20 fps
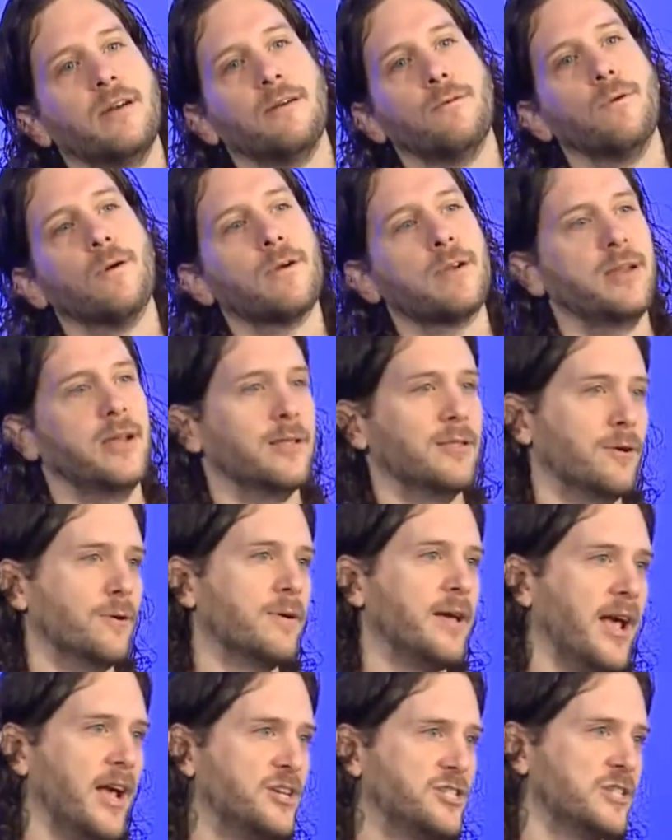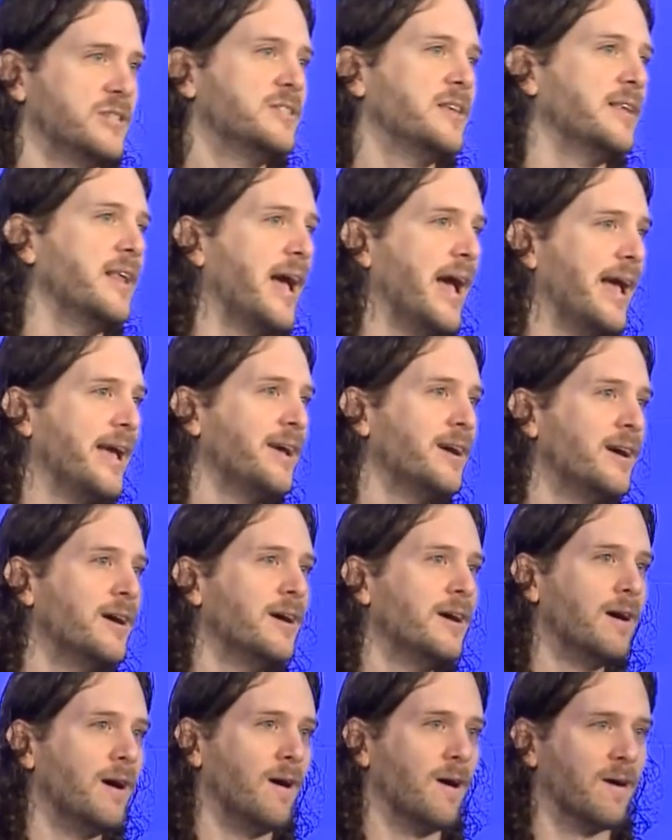working on location today
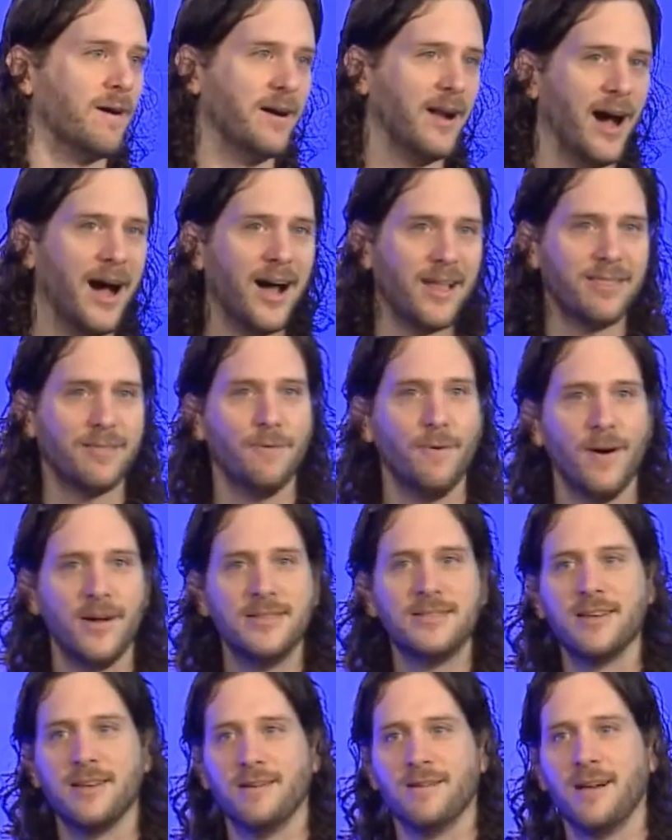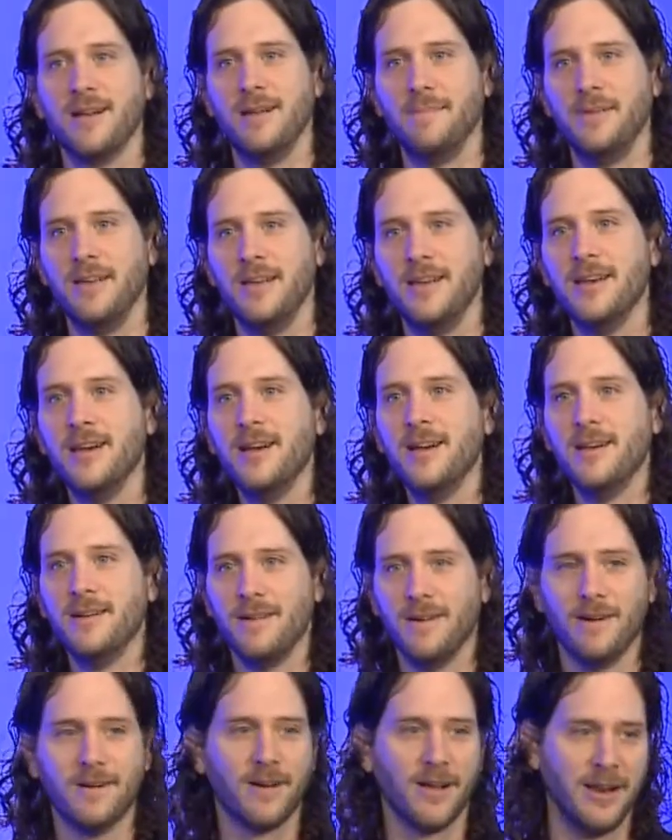are not the ones that are going
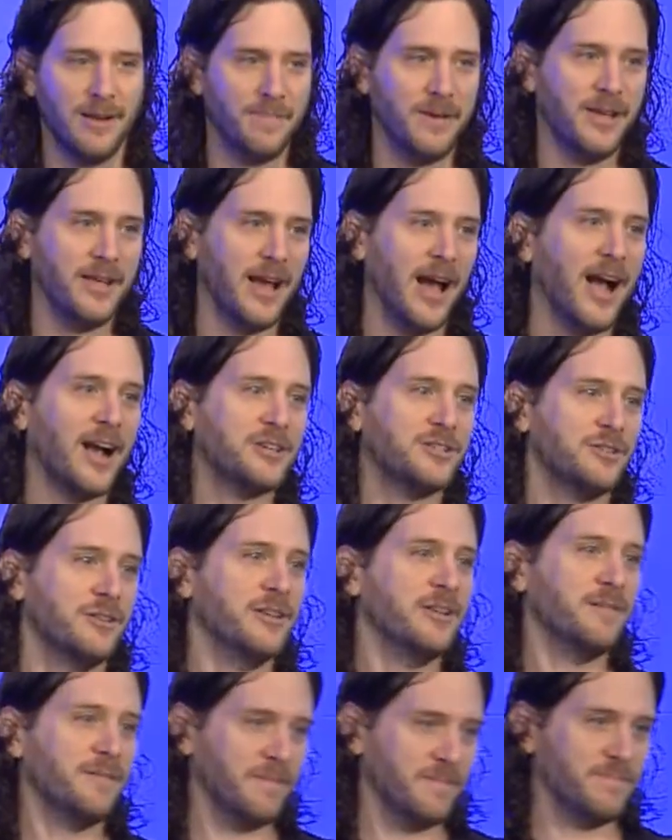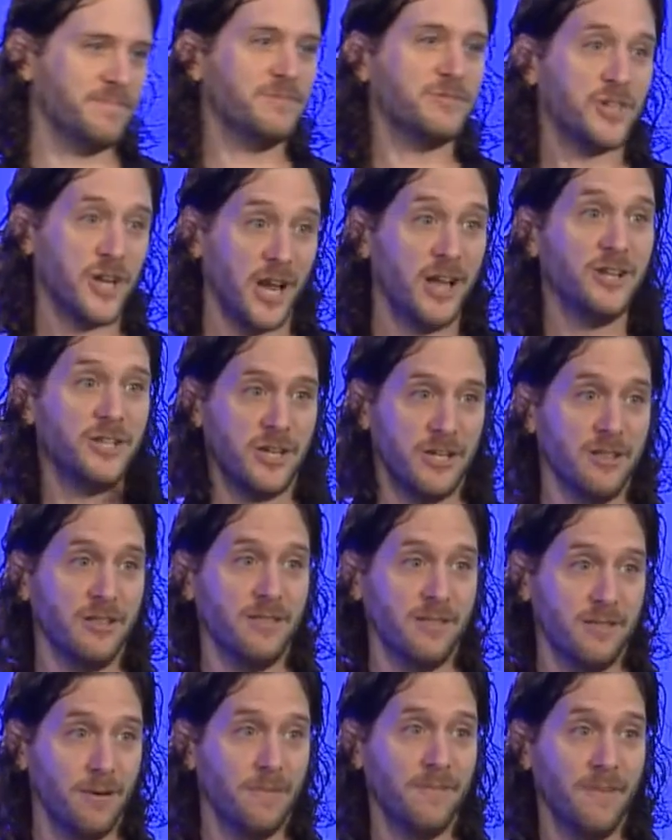to be actually changing
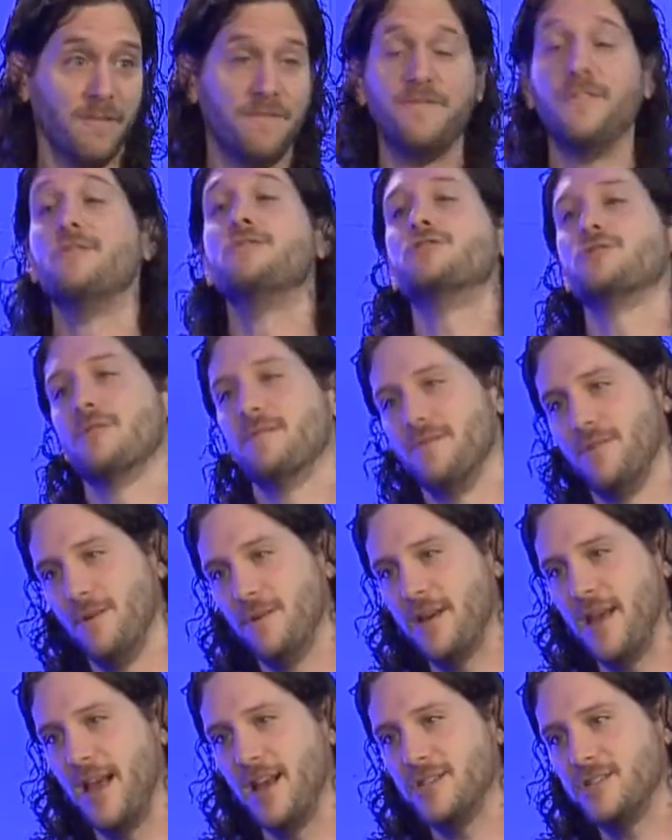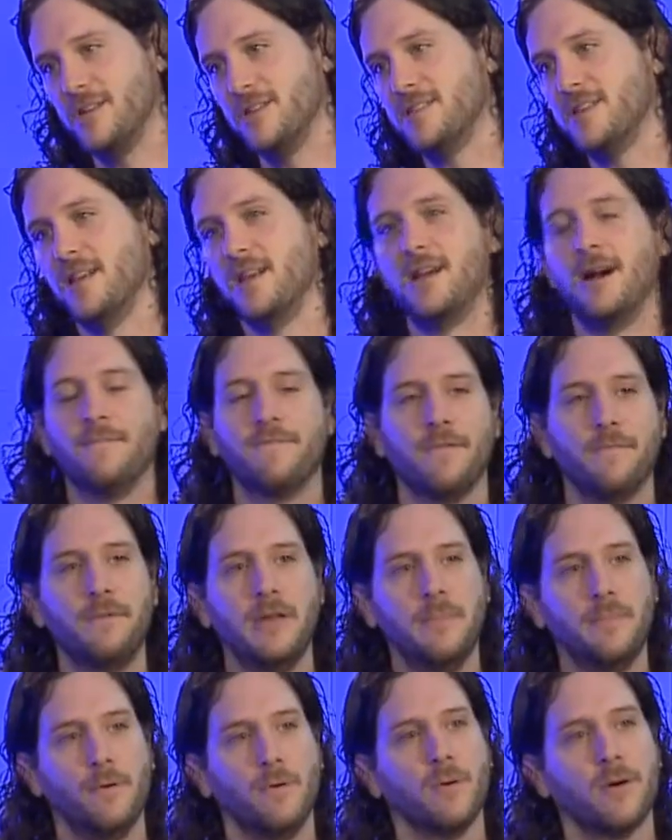the future of location. It's going to come from
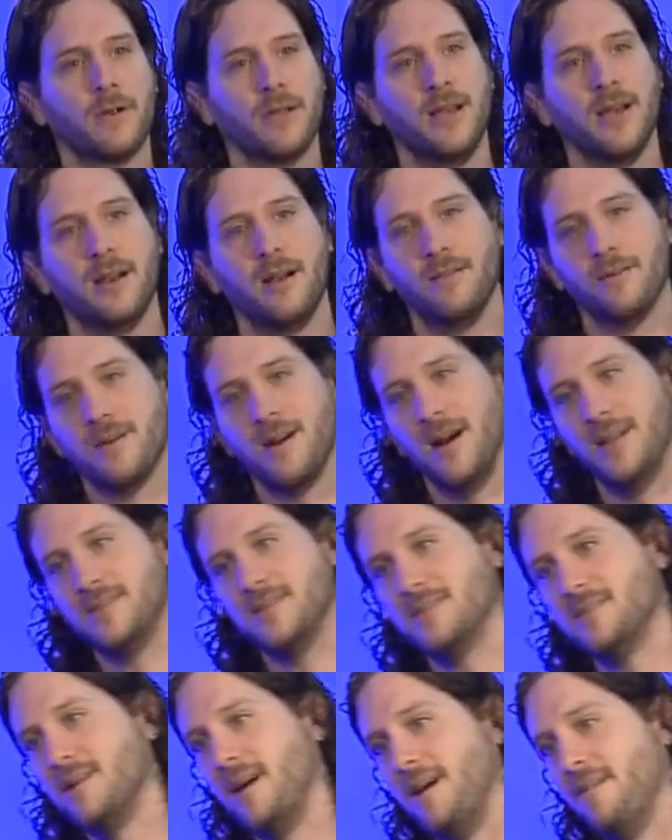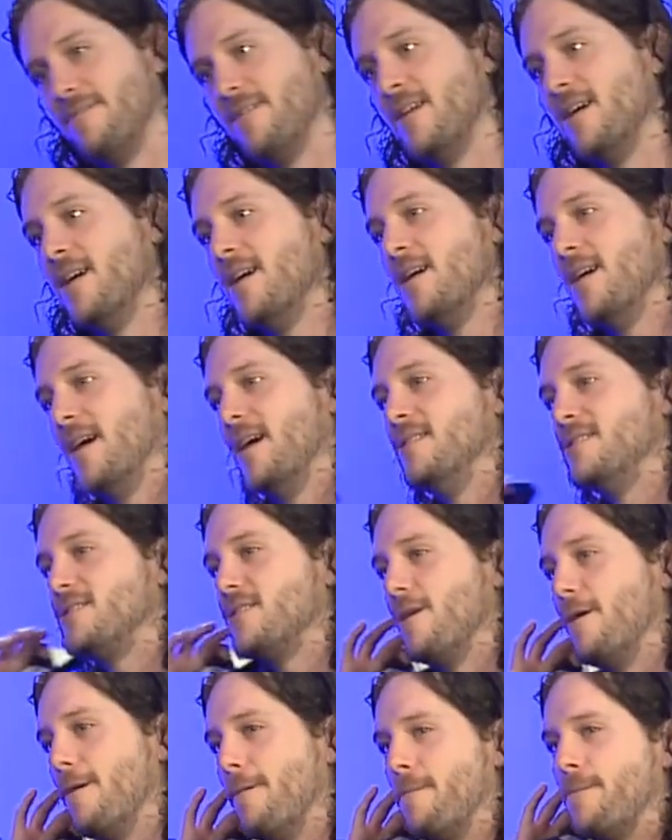people working on other kinds of stuff. And
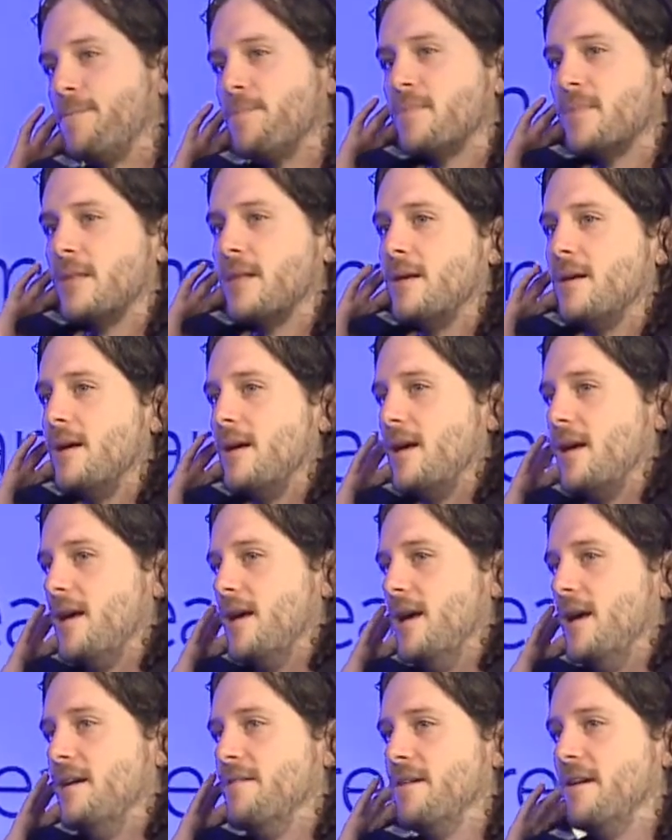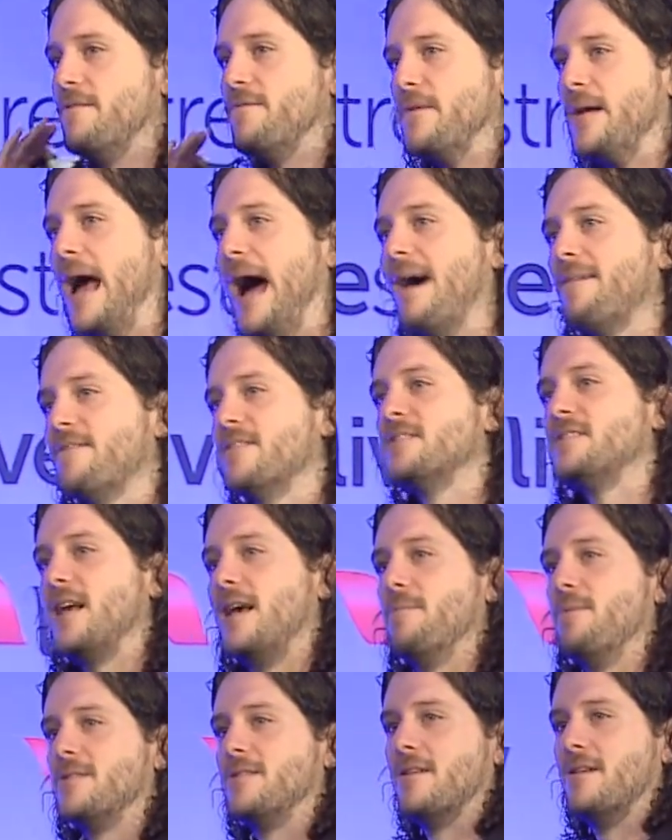so, if we have to say
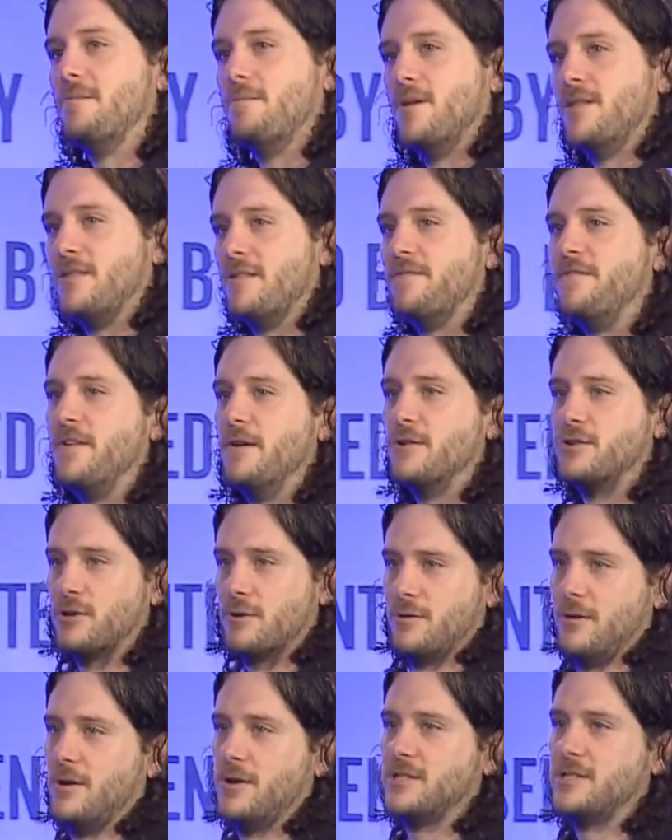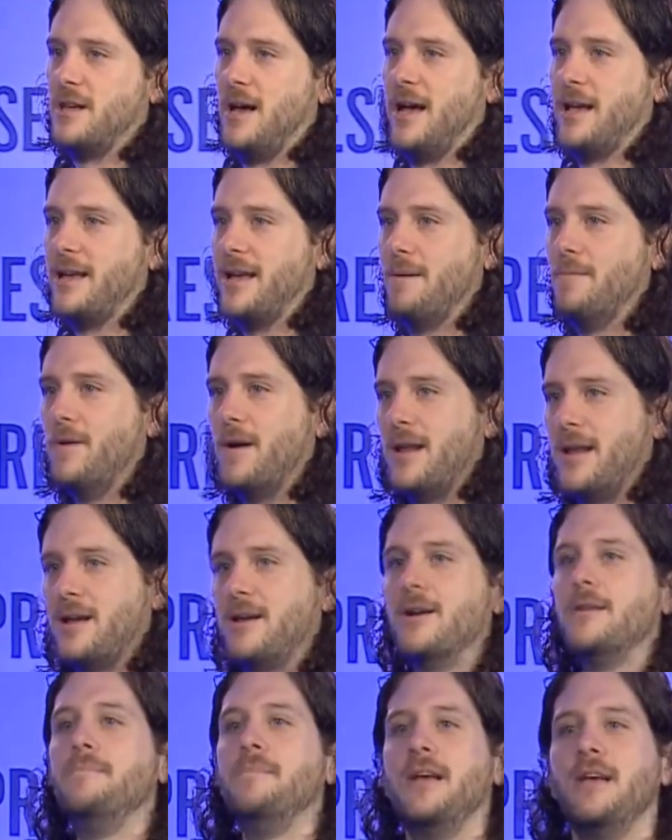what the future looks like and what it
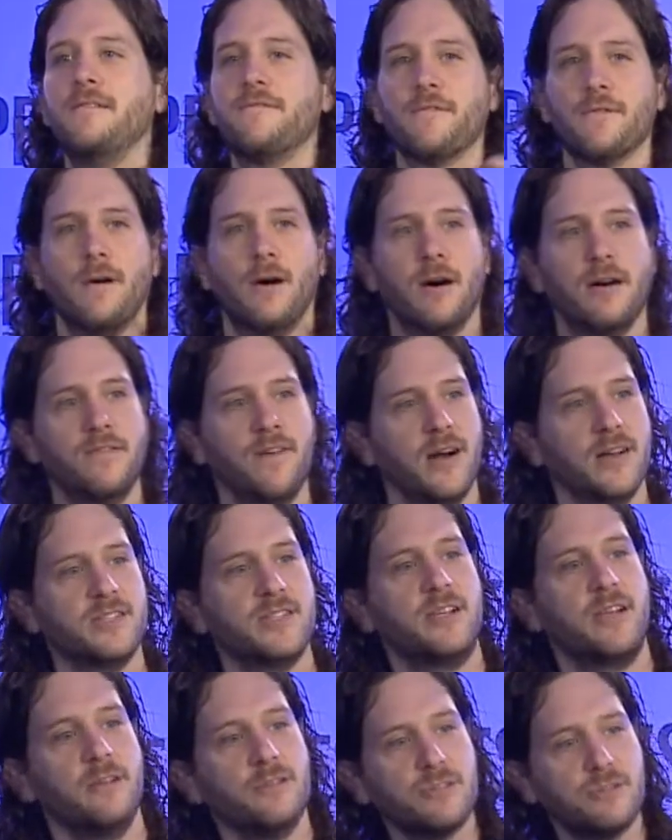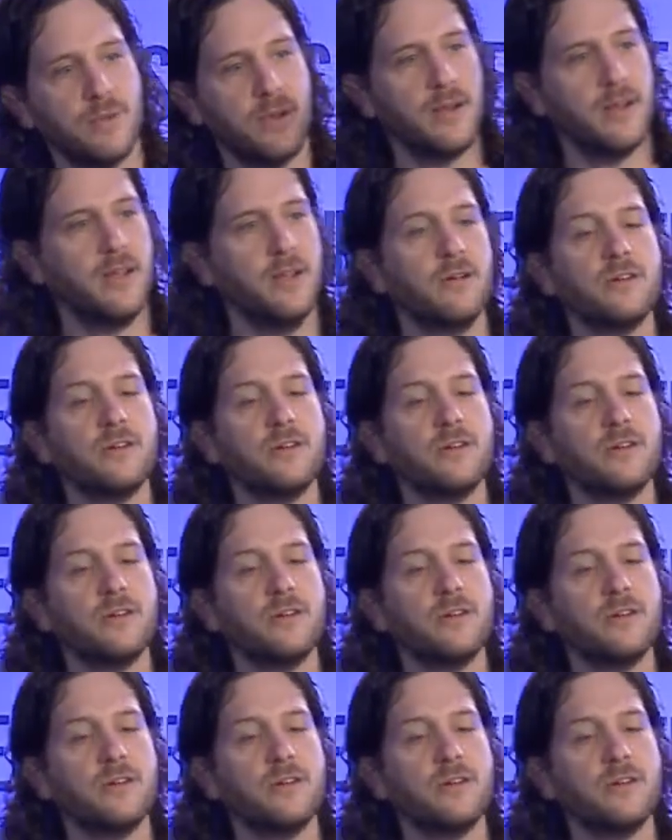could mean for all of us, here's what